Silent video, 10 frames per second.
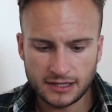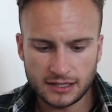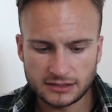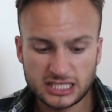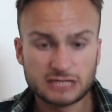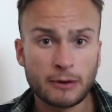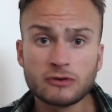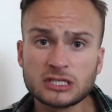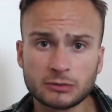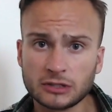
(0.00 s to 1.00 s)

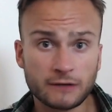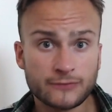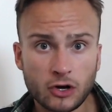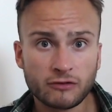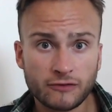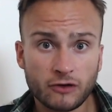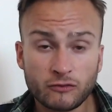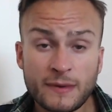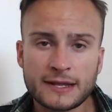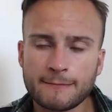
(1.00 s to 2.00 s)
disposable of
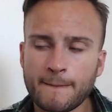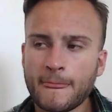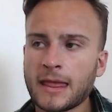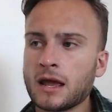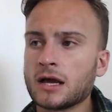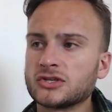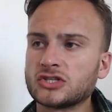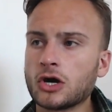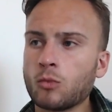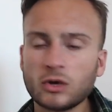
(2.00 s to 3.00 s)
women.
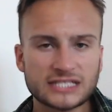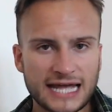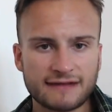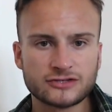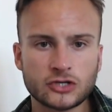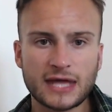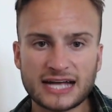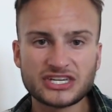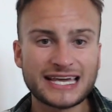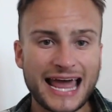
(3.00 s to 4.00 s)
So what do they have to do? They
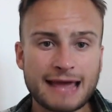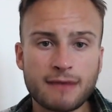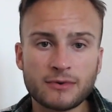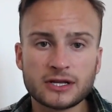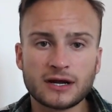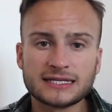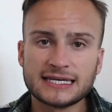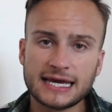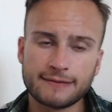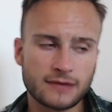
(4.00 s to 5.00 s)
actually came up with an
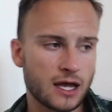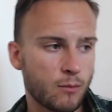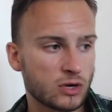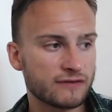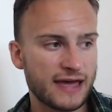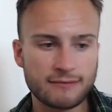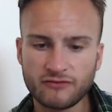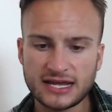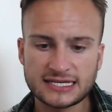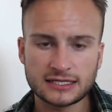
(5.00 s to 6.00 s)
idea. One of
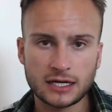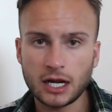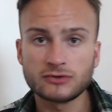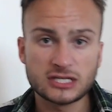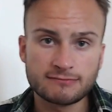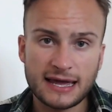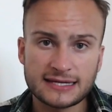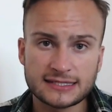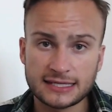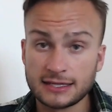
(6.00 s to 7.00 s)
Henry's closest
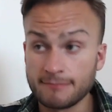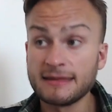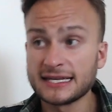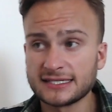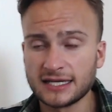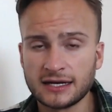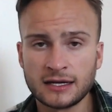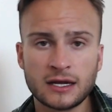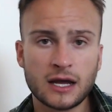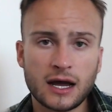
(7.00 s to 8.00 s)
mates and the minister
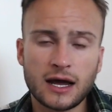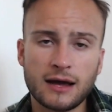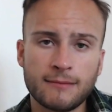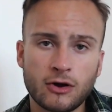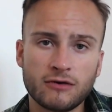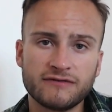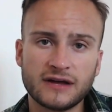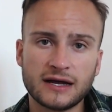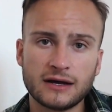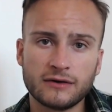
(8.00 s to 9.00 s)

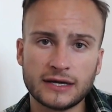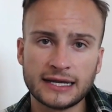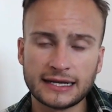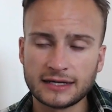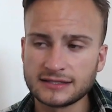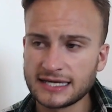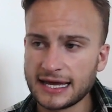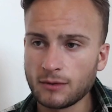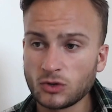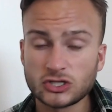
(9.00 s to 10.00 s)
in England here was